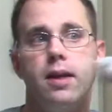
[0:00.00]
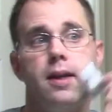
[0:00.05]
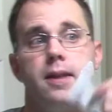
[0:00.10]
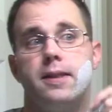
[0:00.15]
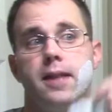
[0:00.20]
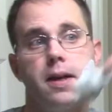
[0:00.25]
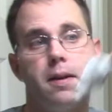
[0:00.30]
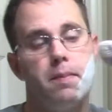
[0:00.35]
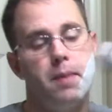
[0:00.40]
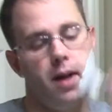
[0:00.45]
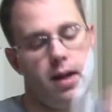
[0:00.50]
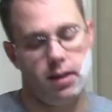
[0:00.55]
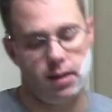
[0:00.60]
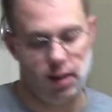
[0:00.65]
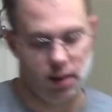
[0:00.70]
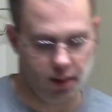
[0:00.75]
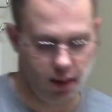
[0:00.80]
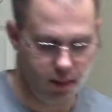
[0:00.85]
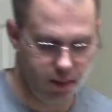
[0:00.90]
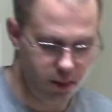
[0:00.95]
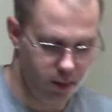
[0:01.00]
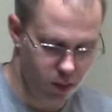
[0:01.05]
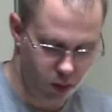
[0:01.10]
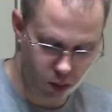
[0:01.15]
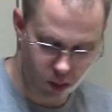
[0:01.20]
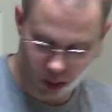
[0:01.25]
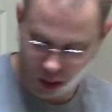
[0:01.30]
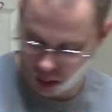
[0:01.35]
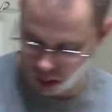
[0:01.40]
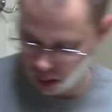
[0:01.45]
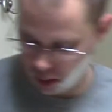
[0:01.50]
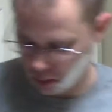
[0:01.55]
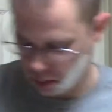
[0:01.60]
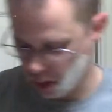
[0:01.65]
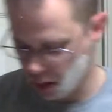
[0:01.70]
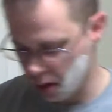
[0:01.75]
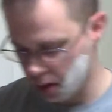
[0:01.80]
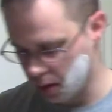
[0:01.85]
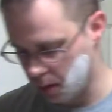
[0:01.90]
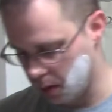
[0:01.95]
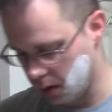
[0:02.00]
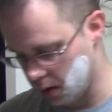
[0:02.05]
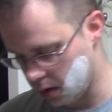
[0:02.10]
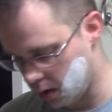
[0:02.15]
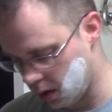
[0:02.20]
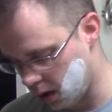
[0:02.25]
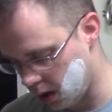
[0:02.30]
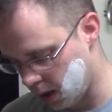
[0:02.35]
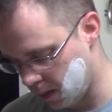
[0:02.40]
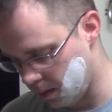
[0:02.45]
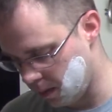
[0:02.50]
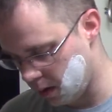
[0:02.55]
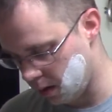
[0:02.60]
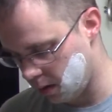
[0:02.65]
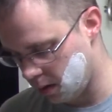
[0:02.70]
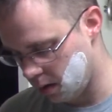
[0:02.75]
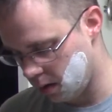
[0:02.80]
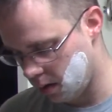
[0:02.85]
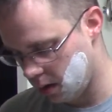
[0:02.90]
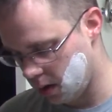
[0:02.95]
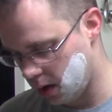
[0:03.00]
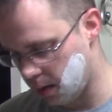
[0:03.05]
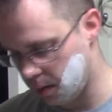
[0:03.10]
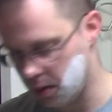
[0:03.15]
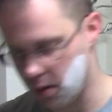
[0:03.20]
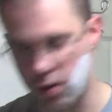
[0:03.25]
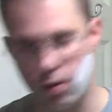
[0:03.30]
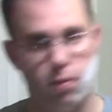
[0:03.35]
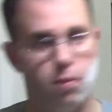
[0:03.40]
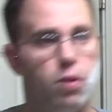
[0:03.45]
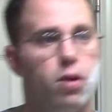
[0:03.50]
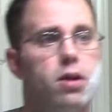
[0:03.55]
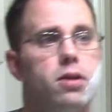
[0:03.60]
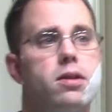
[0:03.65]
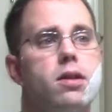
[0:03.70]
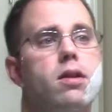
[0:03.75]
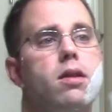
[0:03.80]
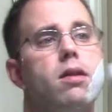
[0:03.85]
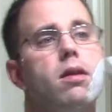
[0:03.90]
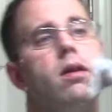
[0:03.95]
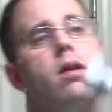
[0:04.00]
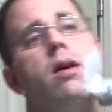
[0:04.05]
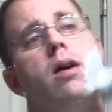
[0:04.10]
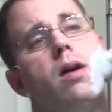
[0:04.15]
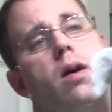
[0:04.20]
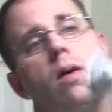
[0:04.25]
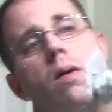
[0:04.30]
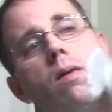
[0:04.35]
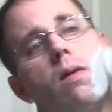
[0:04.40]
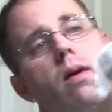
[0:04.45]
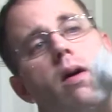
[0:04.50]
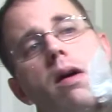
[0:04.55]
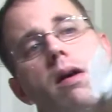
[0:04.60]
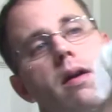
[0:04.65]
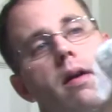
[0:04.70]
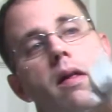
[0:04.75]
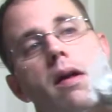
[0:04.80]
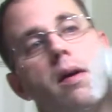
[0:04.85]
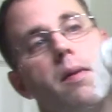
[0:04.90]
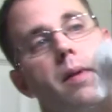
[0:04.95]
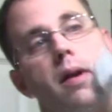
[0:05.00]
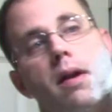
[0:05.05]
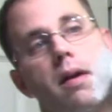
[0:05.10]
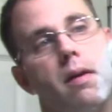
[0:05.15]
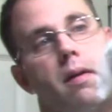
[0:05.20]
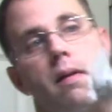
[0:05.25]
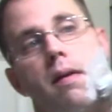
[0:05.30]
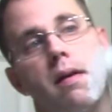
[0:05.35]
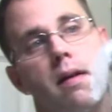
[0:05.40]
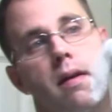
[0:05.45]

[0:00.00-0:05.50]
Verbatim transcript: Second pass needs a little bit more water on the brush. We're just going to dip the tips of the brush into the water. There we go.